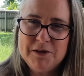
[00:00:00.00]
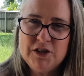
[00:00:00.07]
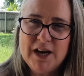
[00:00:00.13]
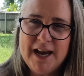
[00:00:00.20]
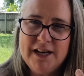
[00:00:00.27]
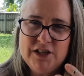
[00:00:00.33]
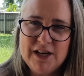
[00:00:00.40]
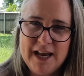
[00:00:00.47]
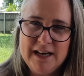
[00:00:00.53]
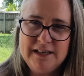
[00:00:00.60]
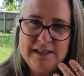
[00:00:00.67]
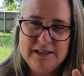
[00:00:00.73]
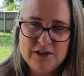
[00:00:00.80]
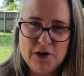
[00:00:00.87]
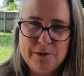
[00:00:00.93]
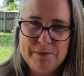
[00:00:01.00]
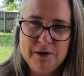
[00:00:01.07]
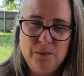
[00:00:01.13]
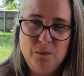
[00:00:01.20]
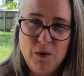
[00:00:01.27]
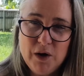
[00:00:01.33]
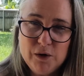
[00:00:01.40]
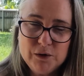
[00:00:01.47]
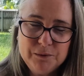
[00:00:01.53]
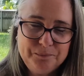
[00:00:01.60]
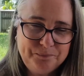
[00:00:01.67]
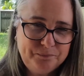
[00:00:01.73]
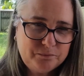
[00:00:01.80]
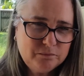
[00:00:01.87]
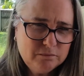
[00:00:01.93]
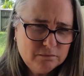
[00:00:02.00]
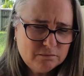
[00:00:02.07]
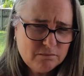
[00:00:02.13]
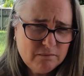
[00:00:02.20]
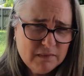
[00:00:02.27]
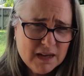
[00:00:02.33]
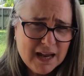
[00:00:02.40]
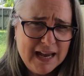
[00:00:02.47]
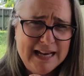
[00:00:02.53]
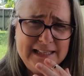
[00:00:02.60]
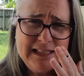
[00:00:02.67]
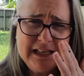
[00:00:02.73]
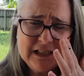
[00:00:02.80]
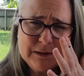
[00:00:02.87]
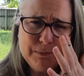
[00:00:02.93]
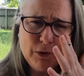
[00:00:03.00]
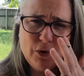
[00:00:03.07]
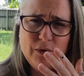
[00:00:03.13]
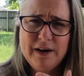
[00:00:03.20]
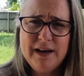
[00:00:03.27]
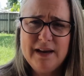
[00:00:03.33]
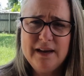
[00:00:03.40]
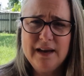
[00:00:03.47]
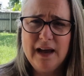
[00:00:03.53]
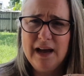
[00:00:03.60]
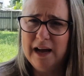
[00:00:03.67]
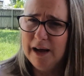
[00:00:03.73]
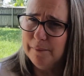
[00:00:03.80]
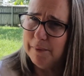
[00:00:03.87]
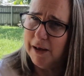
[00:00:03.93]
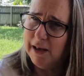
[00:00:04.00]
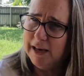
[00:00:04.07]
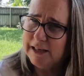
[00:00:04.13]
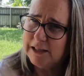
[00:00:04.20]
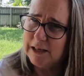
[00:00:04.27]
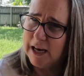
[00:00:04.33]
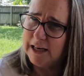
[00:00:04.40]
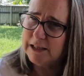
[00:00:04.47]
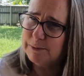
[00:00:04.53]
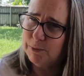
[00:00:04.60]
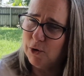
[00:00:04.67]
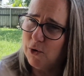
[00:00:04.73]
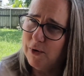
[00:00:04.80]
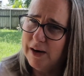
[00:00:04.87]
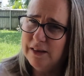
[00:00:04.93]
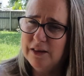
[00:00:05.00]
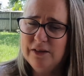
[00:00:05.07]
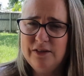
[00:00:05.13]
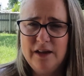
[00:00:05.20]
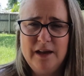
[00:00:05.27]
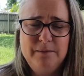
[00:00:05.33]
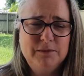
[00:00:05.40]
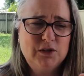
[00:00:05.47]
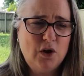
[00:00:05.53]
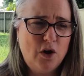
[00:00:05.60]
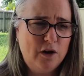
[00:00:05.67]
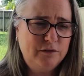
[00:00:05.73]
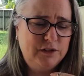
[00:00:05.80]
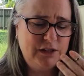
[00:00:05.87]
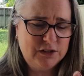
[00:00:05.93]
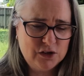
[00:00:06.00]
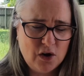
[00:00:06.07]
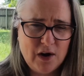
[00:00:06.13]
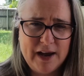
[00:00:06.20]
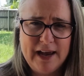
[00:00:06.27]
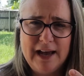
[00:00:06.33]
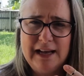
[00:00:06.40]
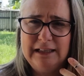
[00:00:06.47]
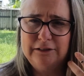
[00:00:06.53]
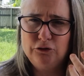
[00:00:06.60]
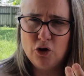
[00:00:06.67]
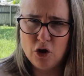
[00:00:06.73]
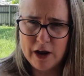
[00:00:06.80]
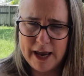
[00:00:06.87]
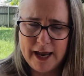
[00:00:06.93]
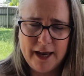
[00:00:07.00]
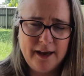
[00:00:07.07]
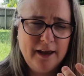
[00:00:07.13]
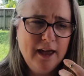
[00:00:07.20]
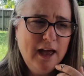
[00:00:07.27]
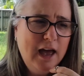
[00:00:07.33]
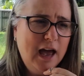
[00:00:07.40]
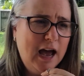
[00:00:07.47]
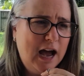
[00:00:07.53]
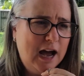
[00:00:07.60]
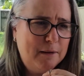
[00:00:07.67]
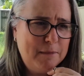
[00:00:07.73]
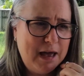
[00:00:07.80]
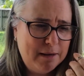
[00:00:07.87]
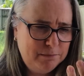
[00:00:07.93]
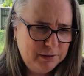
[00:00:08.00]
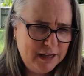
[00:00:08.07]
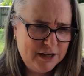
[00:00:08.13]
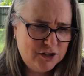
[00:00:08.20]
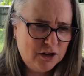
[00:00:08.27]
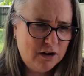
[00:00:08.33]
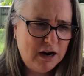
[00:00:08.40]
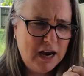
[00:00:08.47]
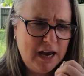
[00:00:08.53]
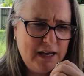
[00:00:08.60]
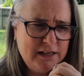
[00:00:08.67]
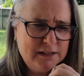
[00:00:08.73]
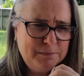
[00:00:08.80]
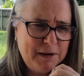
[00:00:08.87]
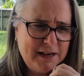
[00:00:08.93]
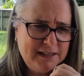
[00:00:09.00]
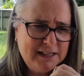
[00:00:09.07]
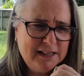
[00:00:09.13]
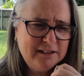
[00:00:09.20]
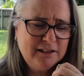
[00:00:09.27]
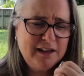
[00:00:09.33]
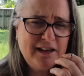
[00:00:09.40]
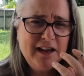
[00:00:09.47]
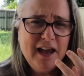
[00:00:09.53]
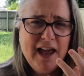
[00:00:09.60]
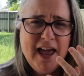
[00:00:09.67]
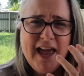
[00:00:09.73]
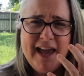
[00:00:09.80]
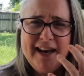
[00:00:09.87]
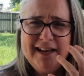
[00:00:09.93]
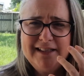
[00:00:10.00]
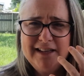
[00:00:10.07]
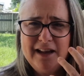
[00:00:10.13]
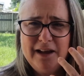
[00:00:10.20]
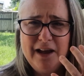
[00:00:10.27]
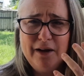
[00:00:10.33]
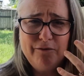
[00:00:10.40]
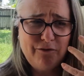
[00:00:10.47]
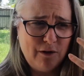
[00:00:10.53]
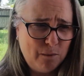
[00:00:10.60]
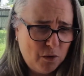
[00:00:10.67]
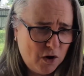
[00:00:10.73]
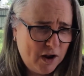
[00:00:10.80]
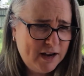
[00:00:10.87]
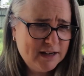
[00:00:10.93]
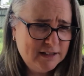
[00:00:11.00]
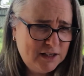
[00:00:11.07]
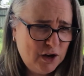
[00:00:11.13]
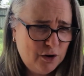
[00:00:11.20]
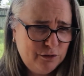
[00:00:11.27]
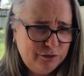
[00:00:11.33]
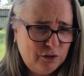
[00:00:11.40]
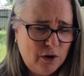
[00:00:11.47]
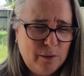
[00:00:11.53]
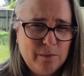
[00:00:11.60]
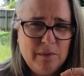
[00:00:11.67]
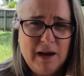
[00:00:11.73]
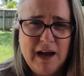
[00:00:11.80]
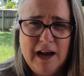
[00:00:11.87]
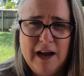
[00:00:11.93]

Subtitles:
change and a dystopian world. It's exploring the themes of desire, longing, and pleasure. And basically it is from what I can tell from